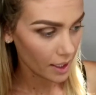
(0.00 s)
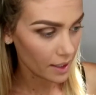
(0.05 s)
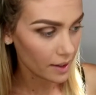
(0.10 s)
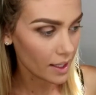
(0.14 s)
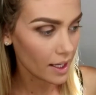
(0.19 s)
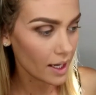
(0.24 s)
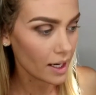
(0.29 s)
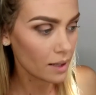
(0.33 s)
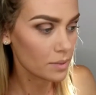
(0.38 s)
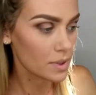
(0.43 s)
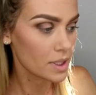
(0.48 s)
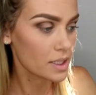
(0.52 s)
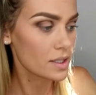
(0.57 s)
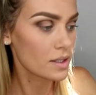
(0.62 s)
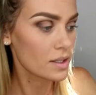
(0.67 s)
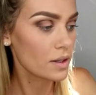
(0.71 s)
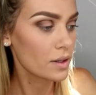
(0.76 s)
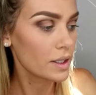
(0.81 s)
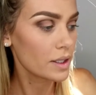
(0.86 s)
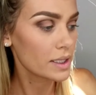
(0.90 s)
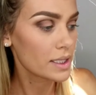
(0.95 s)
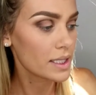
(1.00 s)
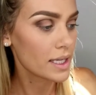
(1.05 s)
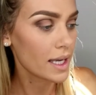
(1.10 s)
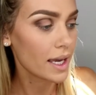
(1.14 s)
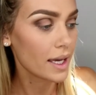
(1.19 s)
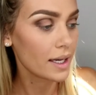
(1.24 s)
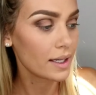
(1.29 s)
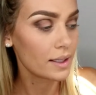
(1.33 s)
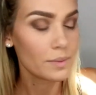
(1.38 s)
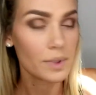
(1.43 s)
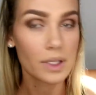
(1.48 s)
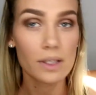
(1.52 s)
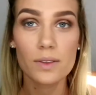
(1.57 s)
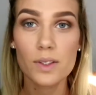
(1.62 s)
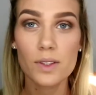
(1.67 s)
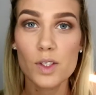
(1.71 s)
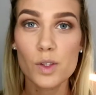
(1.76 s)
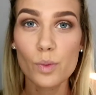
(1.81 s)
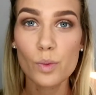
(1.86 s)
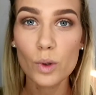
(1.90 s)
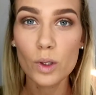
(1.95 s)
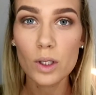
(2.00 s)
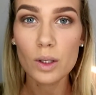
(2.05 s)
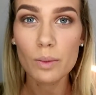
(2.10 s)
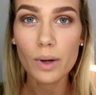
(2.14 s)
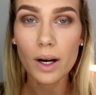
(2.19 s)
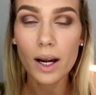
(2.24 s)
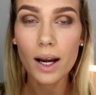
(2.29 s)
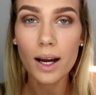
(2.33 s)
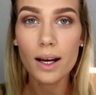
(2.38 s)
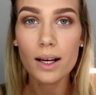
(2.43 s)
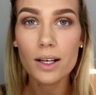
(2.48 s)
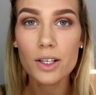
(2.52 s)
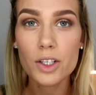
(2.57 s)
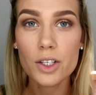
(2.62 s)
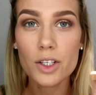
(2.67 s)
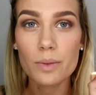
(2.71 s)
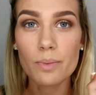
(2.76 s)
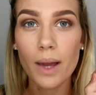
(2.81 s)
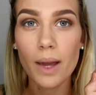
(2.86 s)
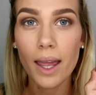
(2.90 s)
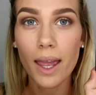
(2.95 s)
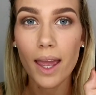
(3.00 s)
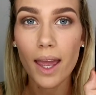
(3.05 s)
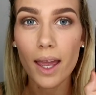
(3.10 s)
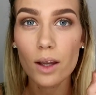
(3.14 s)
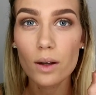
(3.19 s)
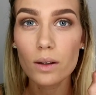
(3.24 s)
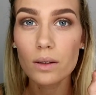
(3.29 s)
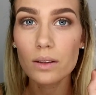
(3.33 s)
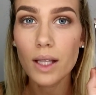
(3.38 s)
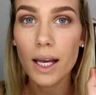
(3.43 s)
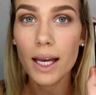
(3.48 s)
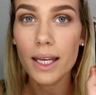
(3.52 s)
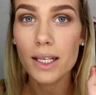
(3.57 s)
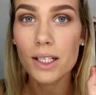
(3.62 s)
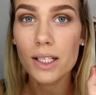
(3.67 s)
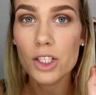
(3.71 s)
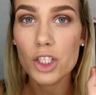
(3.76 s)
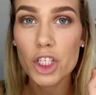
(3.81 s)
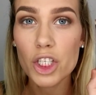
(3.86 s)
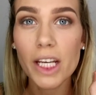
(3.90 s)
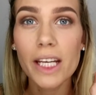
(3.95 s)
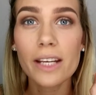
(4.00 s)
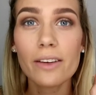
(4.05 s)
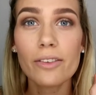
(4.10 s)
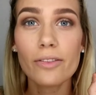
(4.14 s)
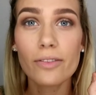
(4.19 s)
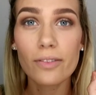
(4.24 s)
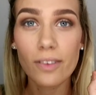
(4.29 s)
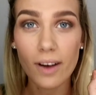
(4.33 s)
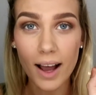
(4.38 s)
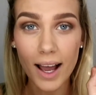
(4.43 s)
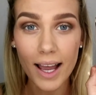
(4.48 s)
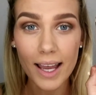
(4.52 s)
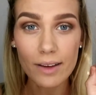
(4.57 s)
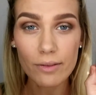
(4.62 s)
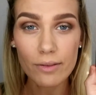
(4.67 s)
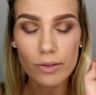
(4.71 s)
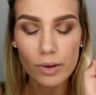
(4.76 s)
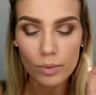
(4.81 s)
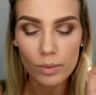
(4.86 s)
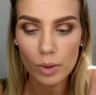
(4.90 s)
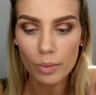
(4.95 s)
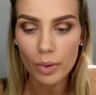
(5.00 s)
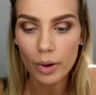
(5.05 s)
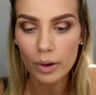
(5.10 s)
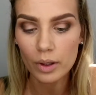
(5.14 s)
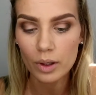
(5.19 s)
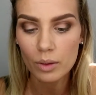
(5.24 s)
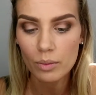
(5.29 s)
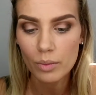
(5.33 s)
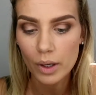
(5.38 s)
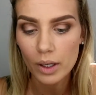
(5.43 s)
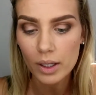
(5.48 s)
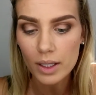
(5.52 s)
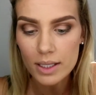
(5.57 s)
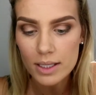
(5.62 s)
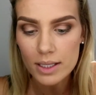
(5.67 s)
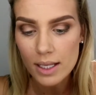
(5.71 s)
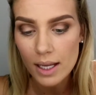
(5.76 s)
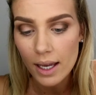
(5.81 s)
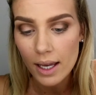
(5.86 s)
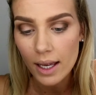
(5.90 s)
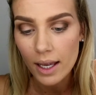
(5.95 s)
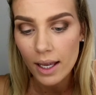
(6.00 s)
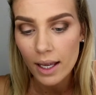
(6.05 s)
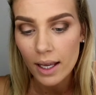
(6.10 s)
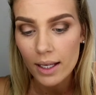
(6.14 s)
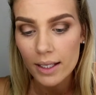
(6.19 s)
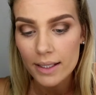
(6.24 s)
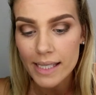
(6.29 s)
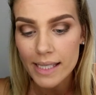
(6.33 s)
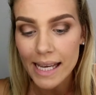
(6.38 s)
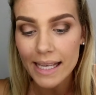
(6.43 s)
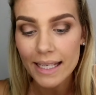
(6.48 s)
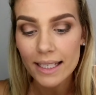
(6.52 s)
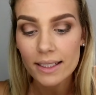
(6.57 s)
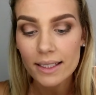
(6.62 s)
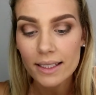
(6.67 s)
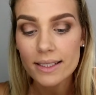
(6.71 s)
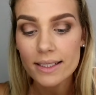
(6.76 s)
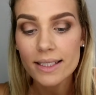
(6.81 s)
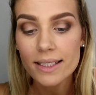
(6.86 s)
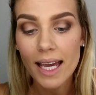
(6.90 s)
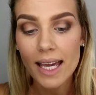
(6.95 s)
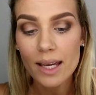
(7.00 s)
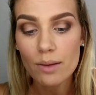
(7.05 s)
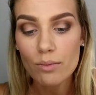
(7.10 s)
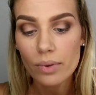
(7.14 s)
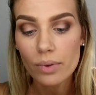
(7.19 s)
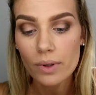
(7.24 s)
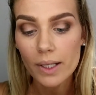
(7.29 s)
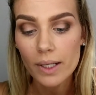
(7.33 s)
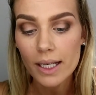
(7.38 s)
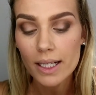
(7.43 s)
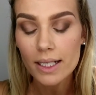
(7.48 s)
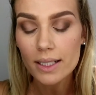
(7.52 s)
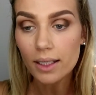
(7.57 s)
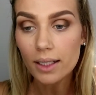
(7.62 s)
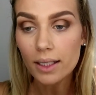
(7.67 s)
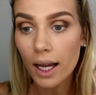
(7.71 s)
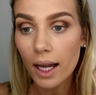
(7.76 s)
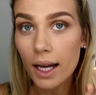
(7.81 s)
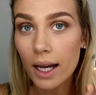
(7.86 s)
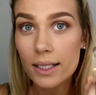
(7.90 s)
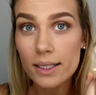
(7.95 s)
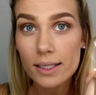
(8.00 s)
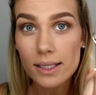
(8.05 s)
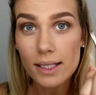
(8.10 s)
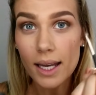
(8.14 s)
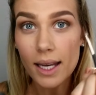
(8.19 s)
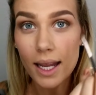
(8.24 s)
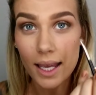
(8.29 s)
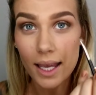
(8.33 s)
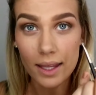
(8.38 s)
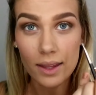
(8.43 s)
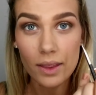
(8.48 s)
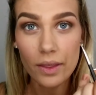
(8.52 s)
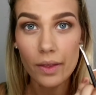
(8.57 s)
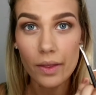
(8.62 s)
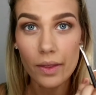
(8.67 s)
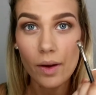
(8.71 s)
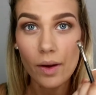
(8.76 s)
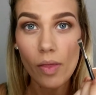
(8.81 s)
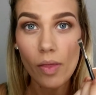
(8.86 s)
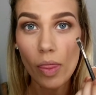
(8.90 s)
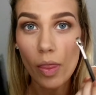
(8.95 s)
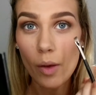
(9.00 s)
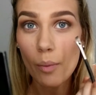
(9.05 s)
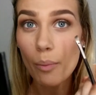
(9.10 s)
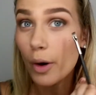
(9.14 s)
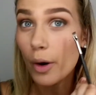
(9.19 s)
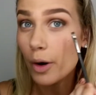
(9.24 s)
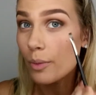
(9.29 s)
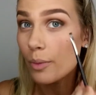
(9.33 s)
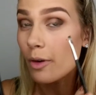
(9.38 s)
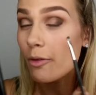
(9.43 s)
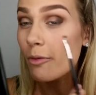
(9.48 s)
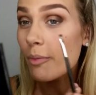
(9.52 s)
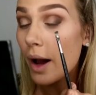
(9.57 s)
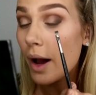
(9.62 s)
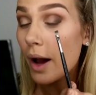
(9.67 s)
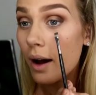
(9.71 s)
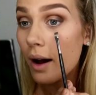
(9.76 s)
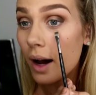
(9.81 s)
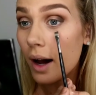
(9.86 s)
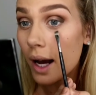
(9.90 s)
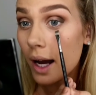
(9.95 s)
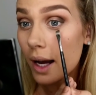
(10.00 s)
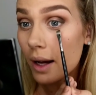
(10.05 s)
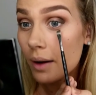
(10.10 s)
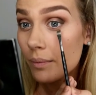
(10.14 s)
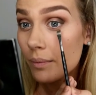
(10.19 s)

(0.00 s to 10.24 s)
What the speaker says: then I'm just going to get a bit of a smaller brush, my angle liner G5 from Napoleon Purtis, taking the same brown underneath the bottom of my eye.